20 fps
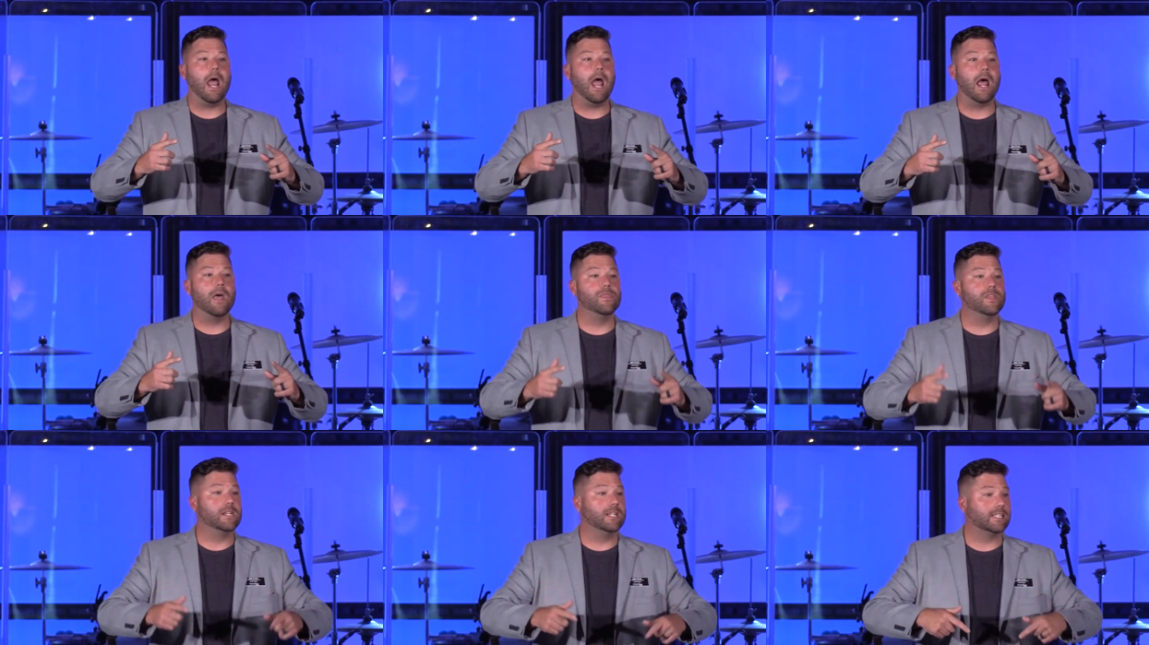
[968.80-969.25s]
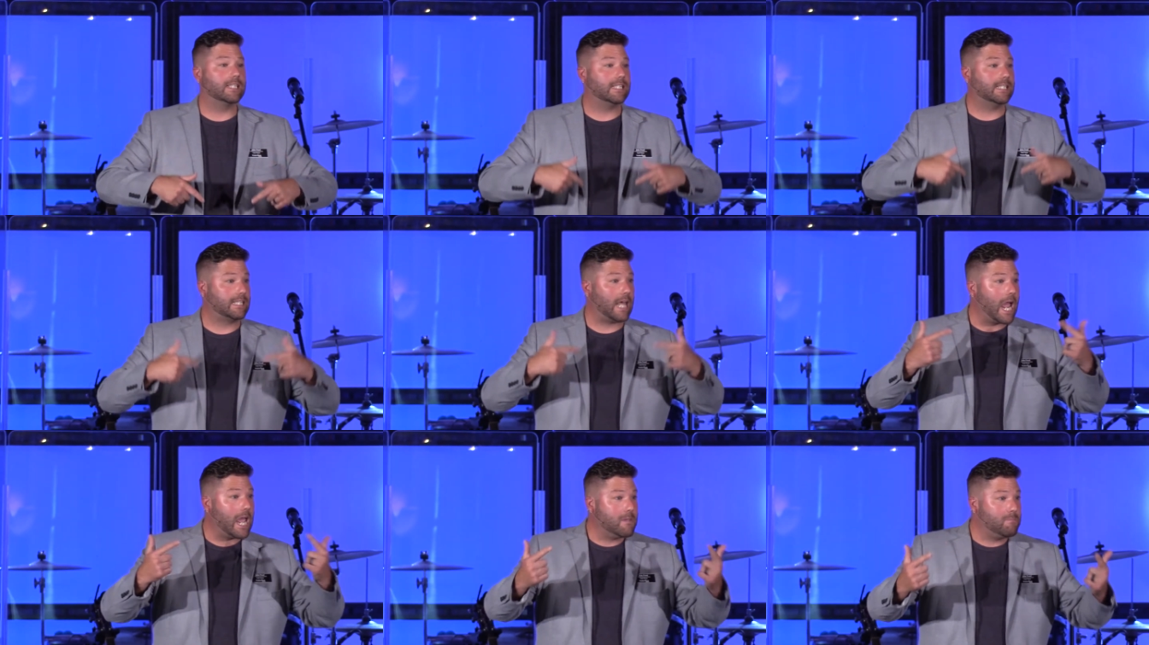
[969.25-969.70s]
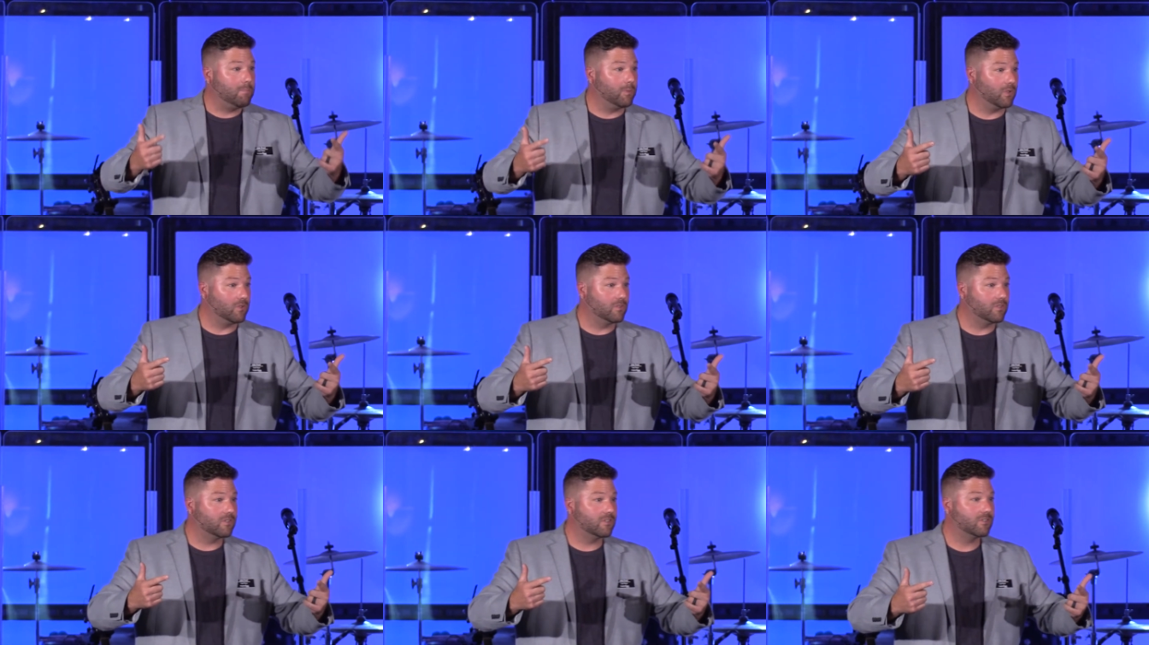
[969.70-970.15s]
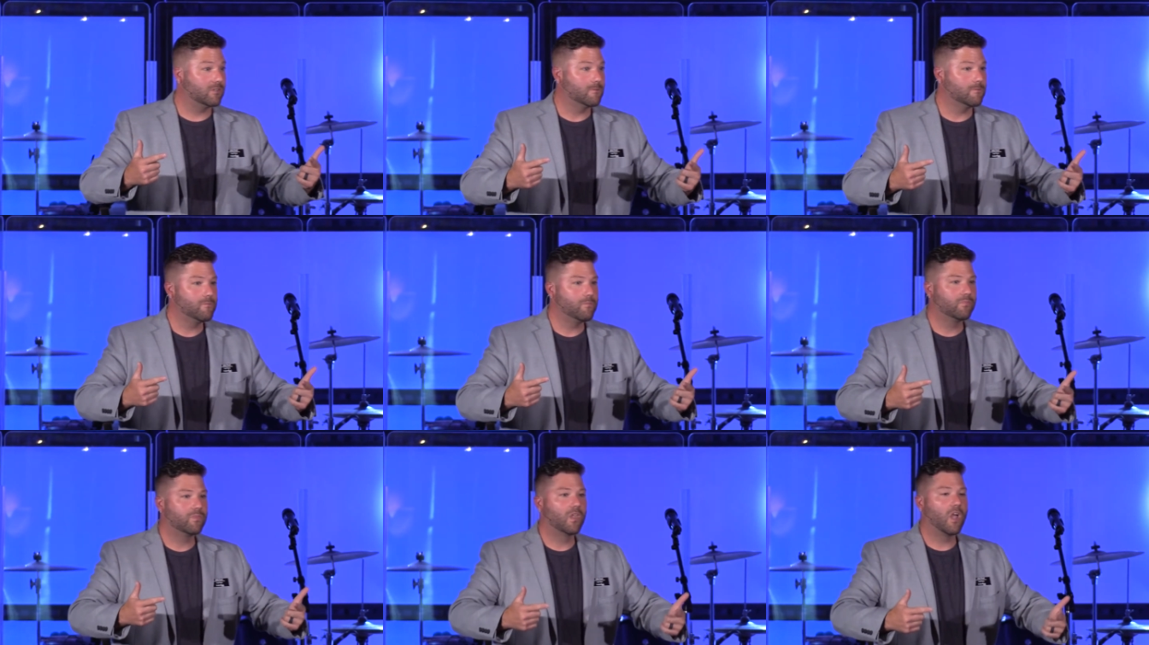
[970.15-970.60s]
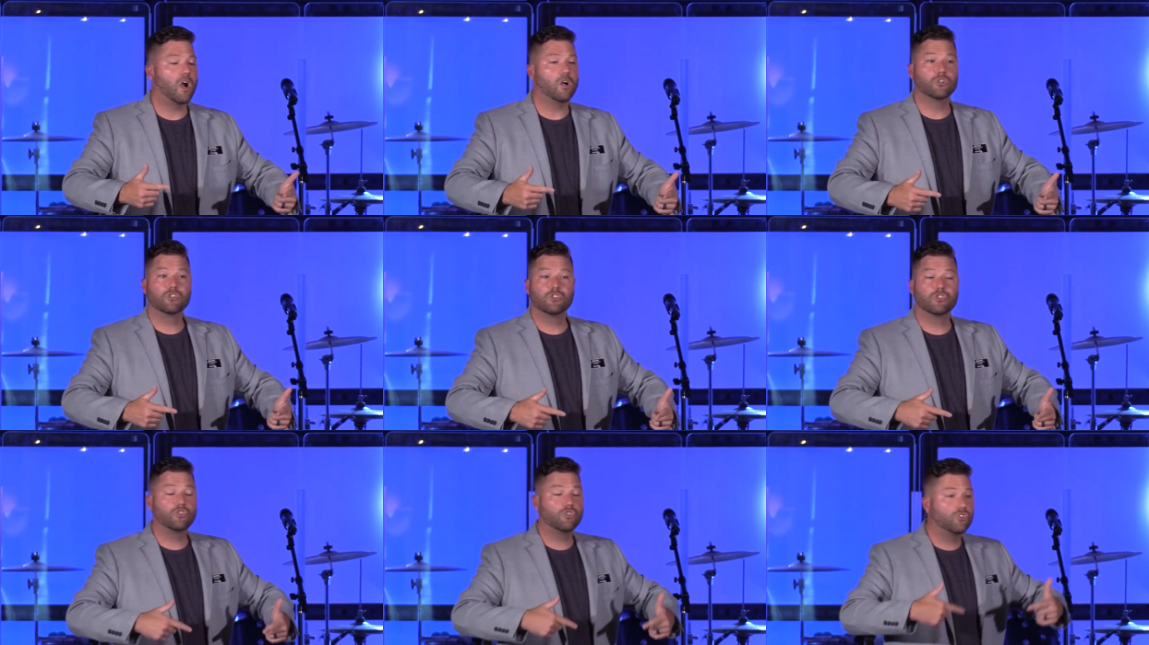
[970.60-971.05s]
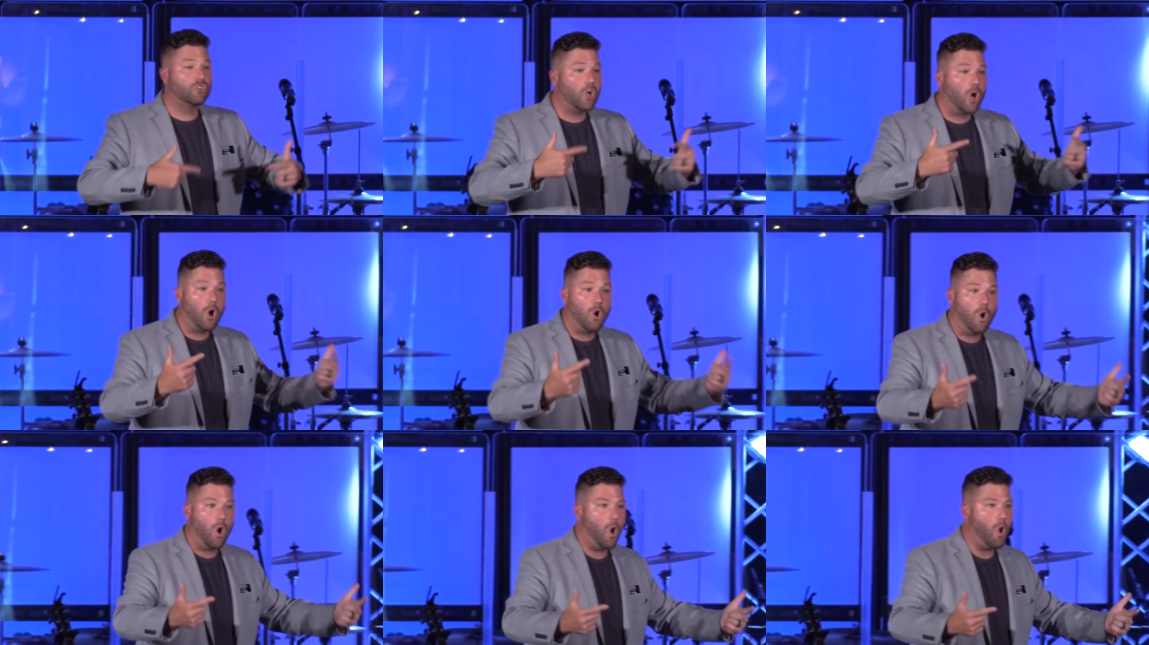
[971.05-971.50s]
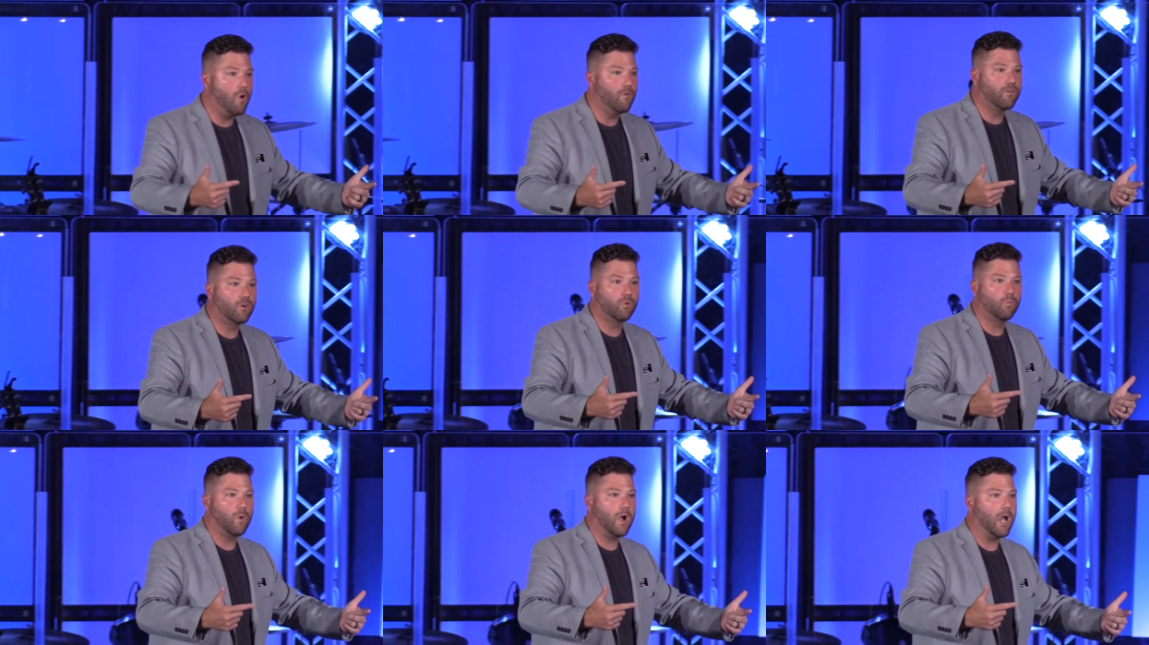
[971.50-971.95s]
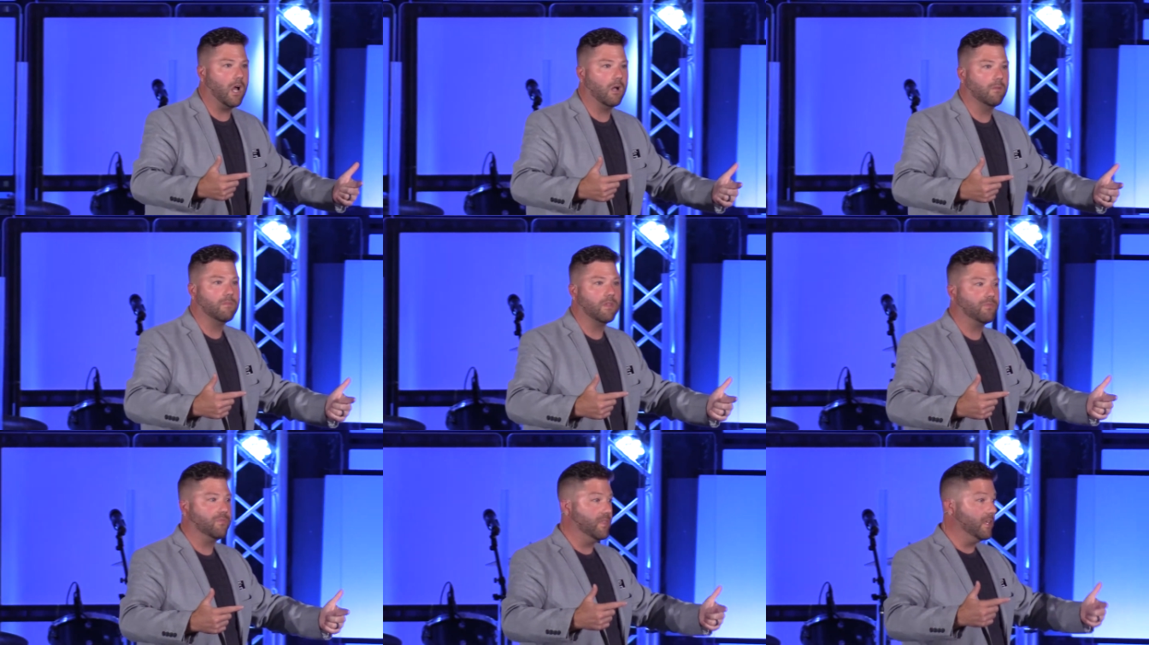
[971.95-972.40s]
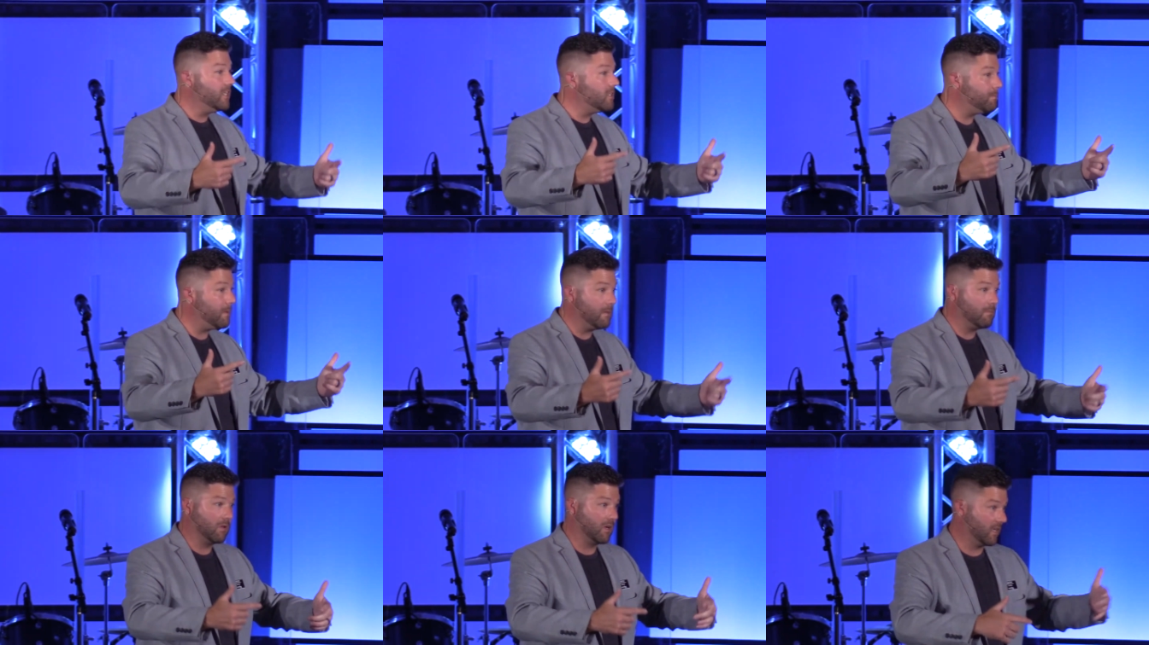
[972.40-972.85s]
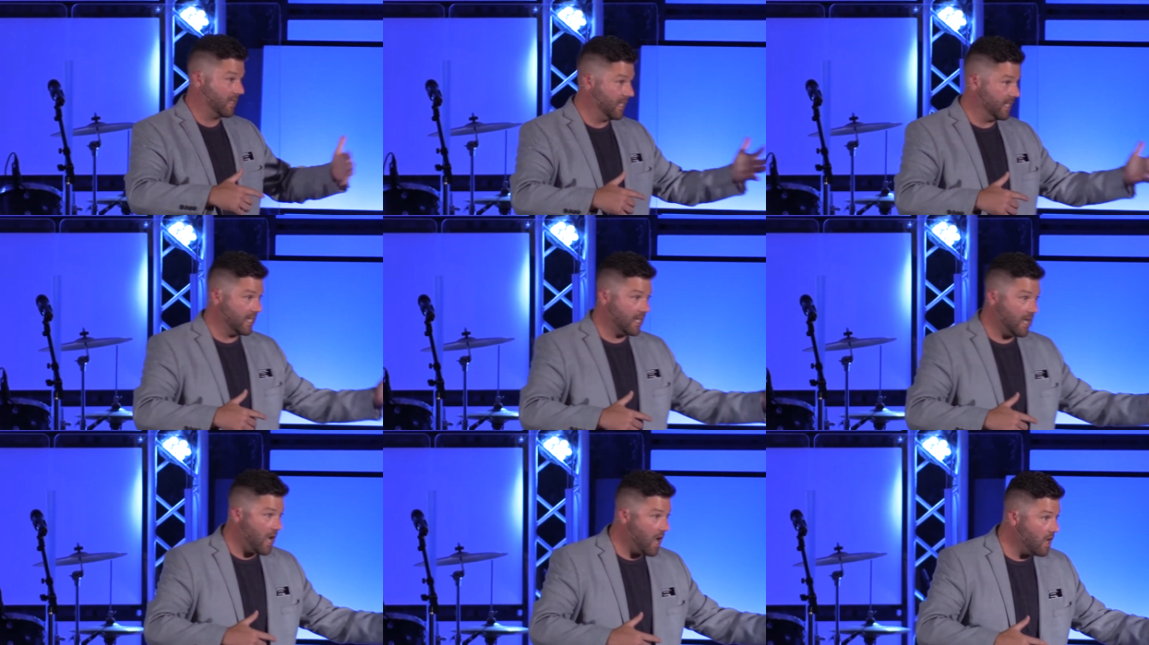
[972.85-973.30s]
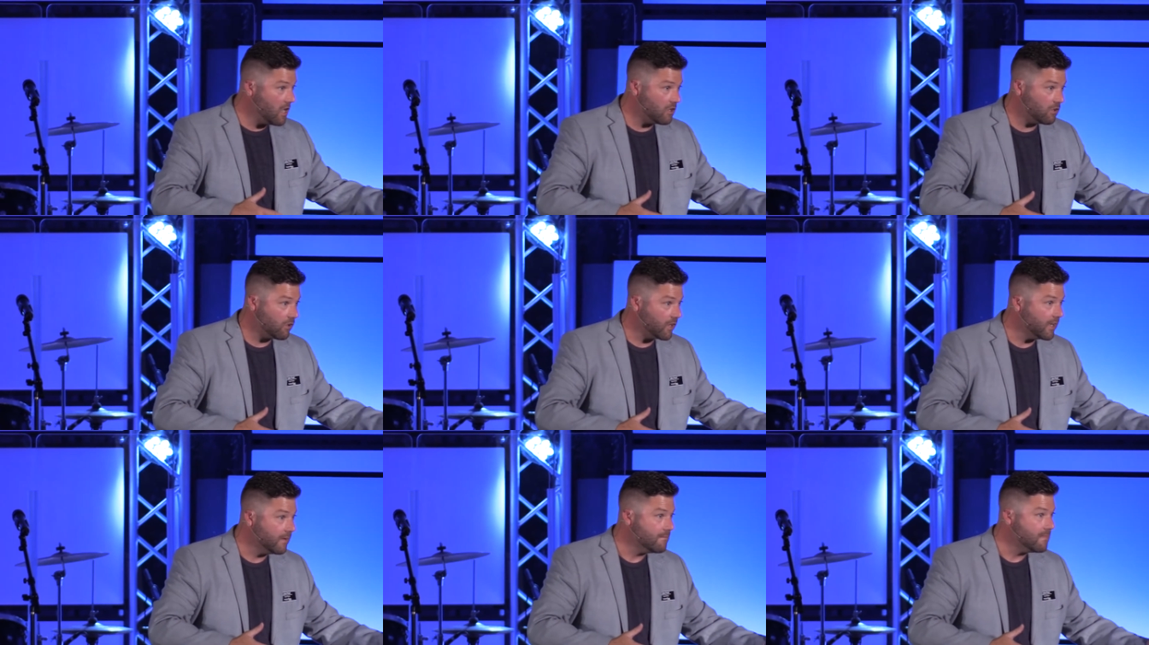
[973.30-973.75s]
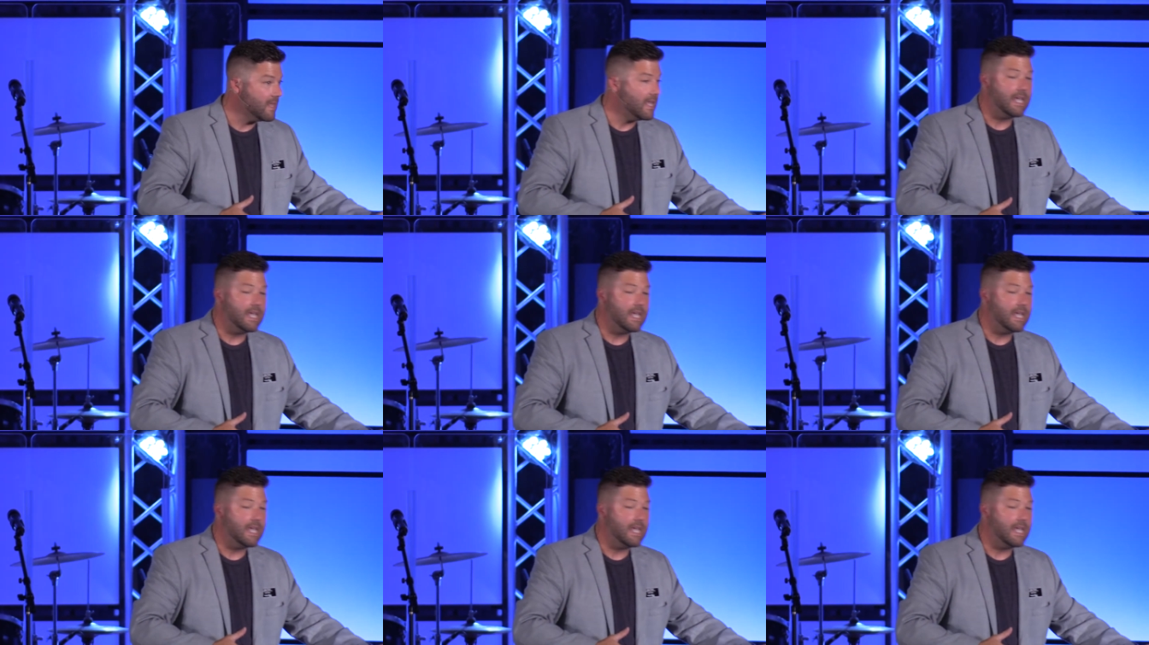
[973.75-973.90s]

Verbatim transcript: And the disciples are so overwhelmed that these people are getting hungry.